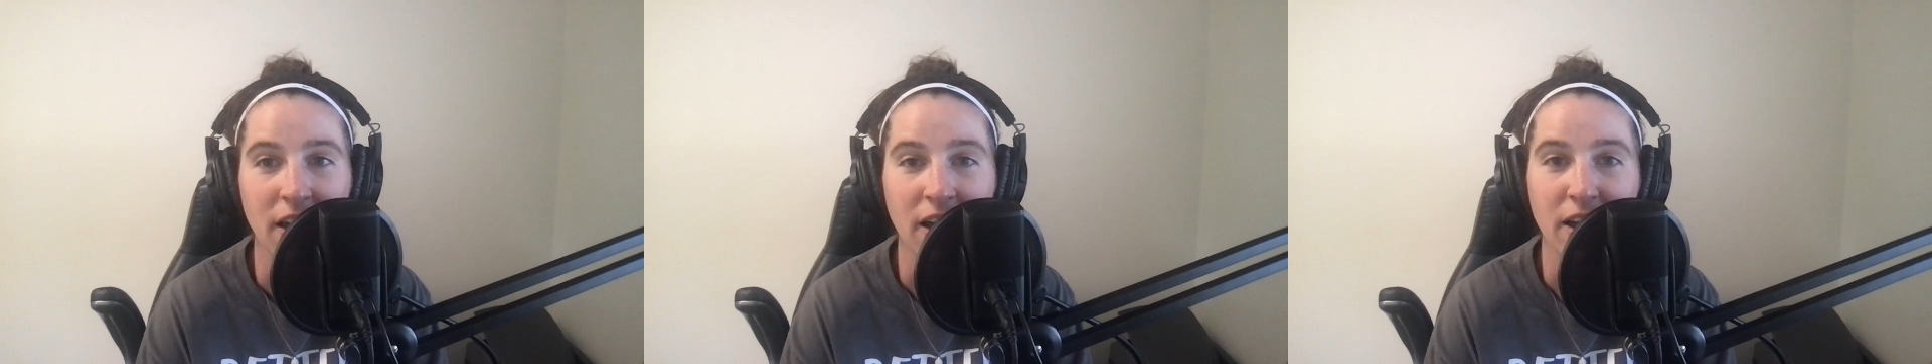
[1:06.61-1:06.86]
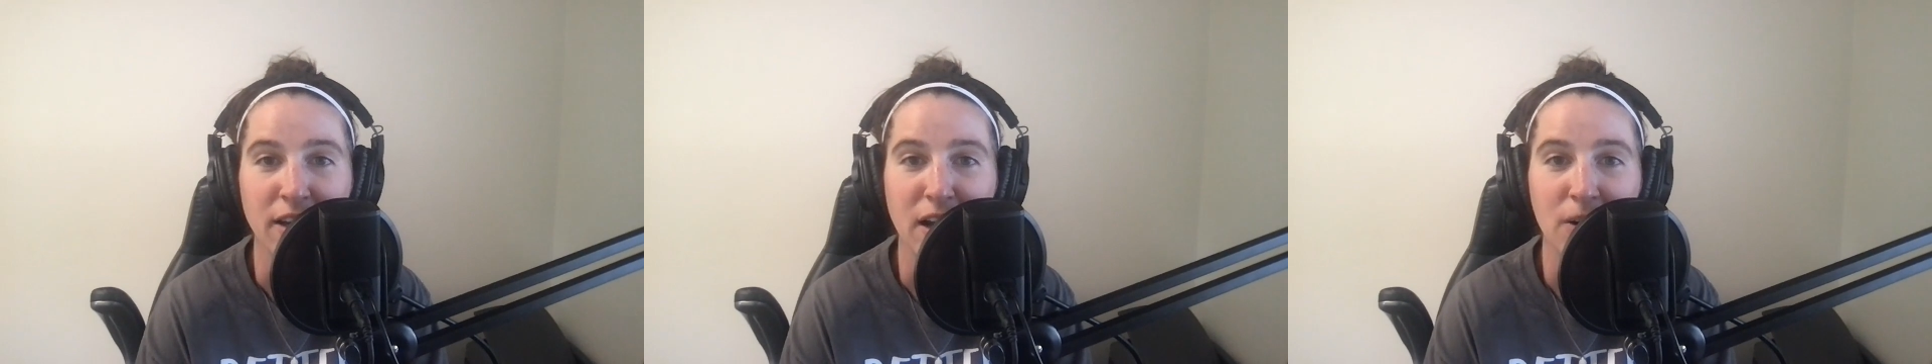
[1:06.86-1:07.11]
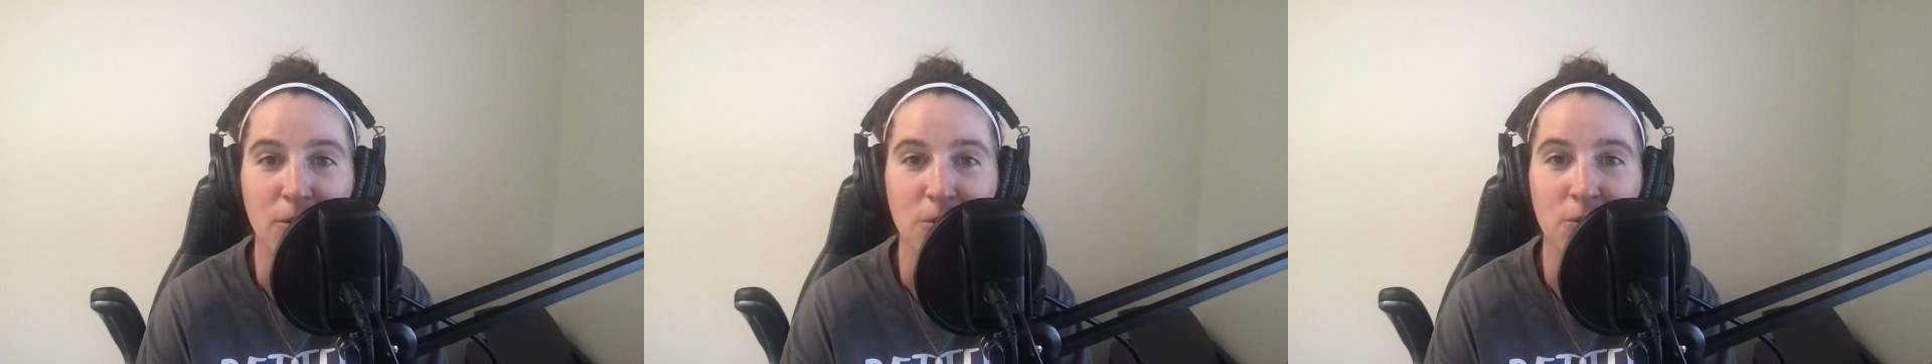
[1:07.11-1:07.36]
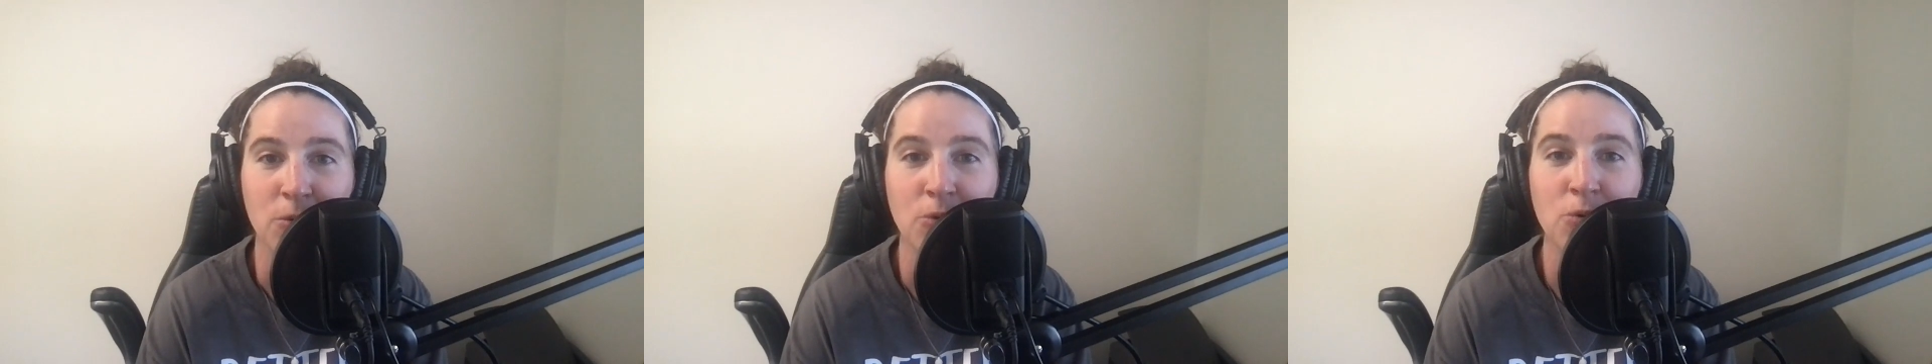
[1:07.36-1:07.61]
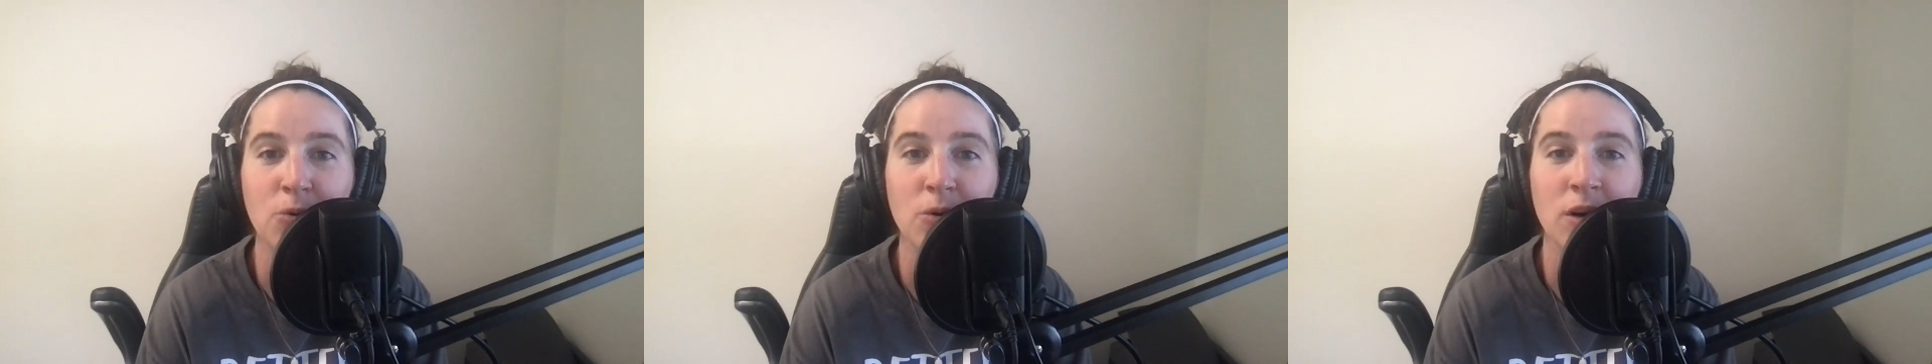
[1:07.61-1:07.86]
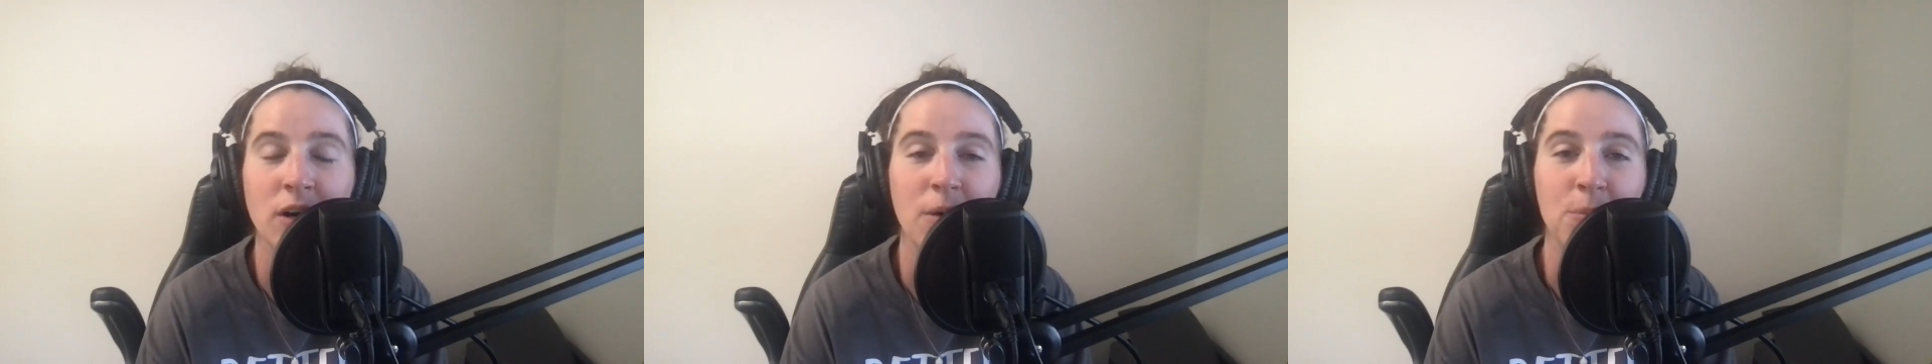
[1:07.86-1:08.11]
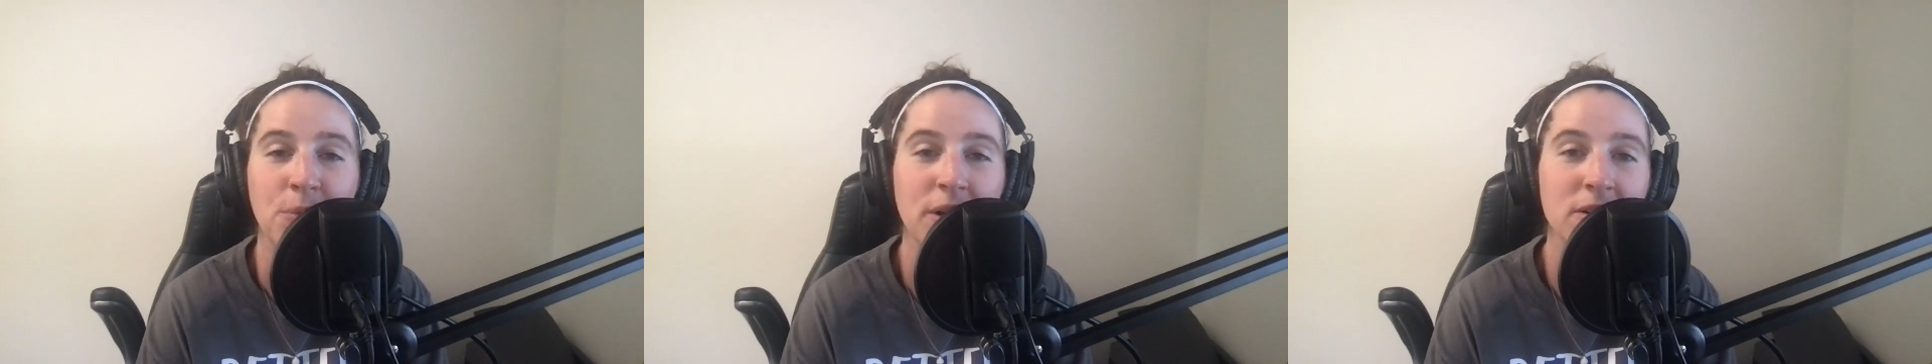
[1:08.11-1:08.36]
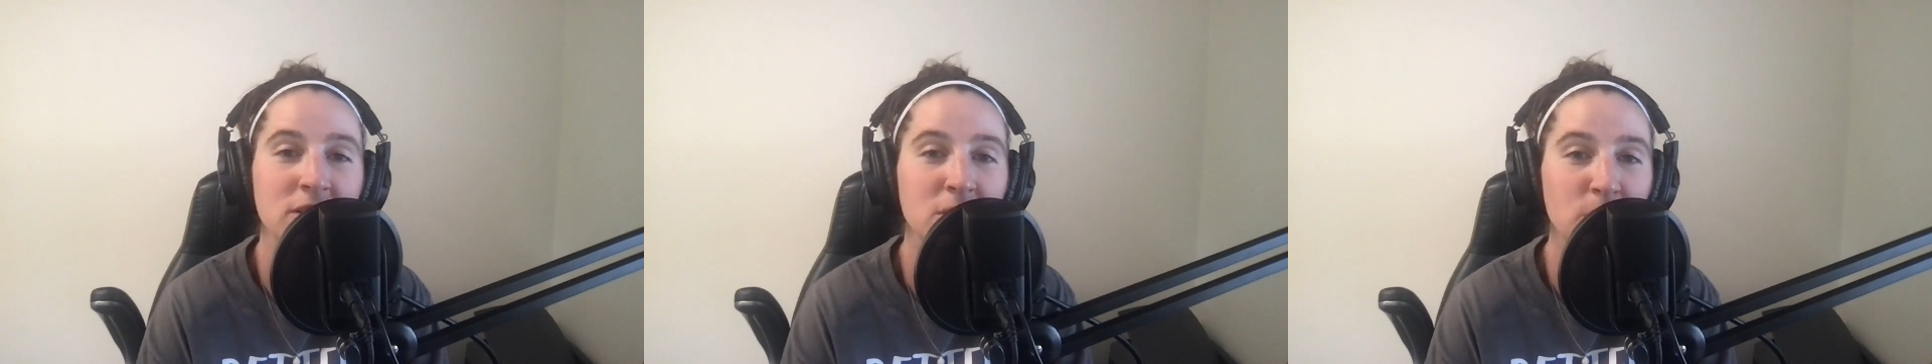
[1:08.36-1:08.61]
And now who
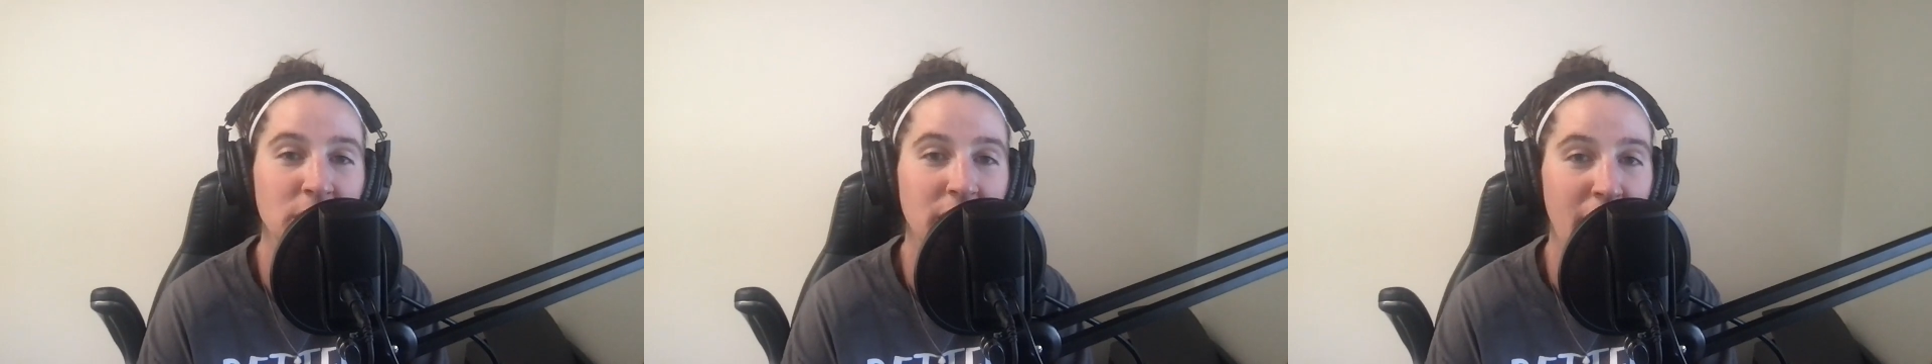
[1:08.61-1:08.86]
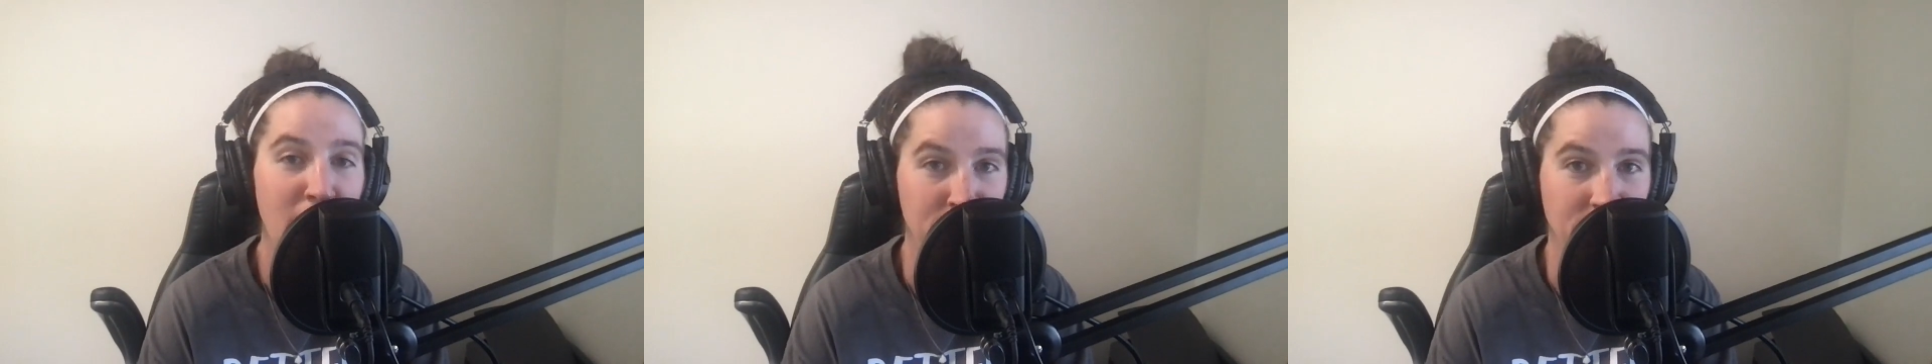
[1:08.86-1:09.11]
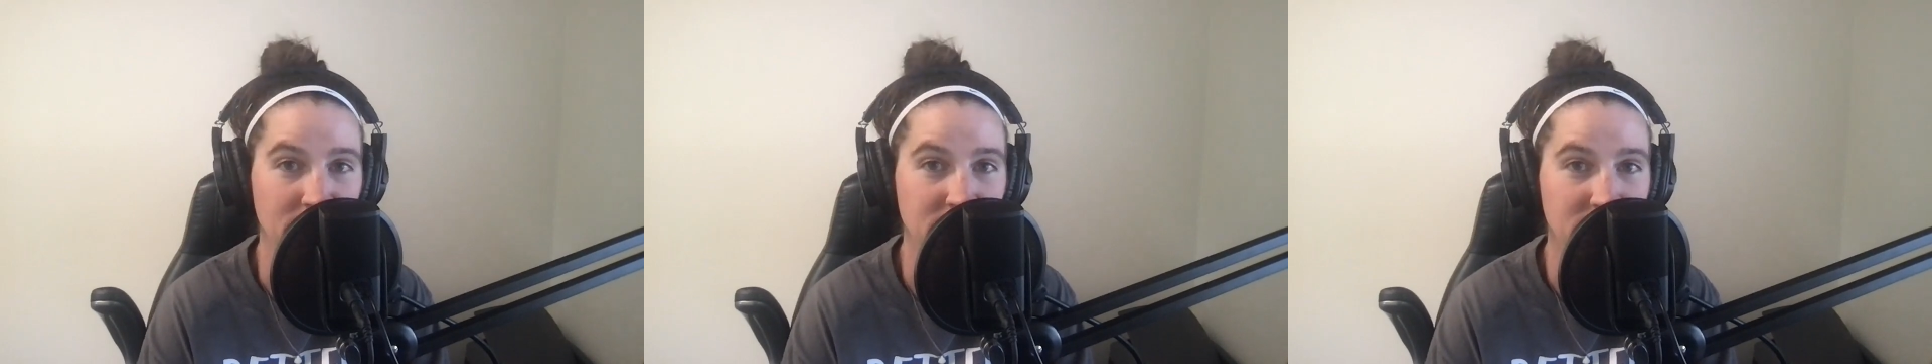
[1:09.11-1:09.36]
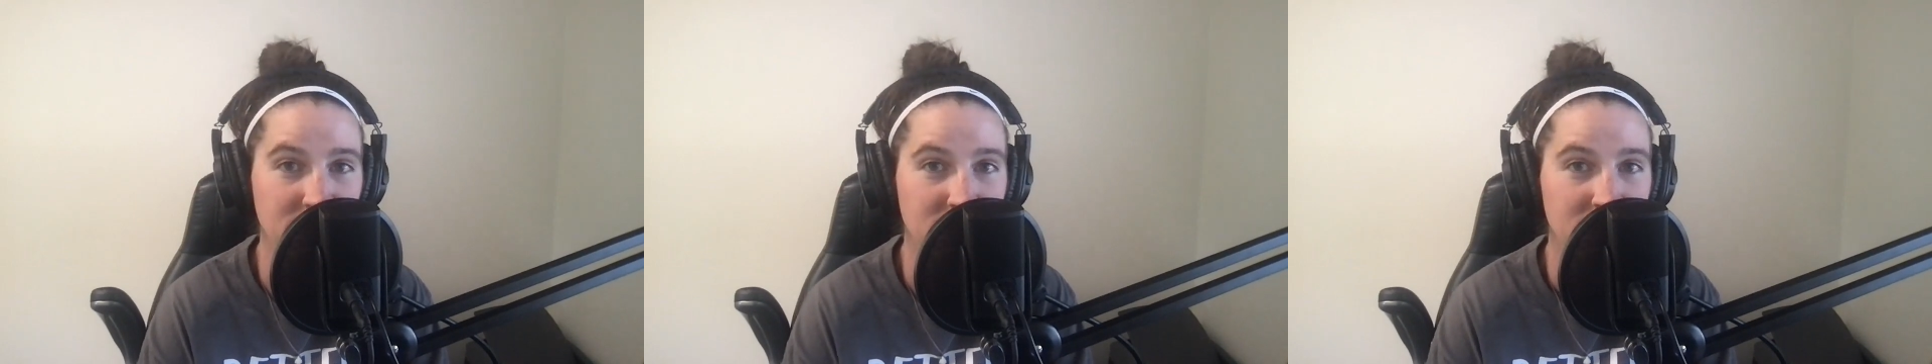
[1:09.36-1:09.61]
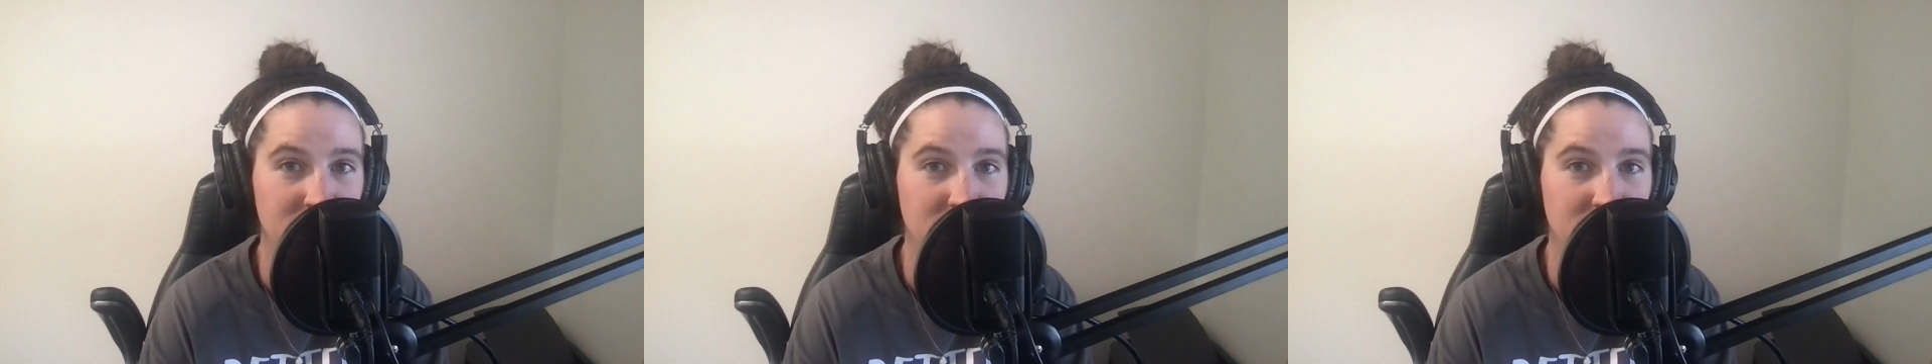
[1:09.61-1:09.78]
appeared to be the happiest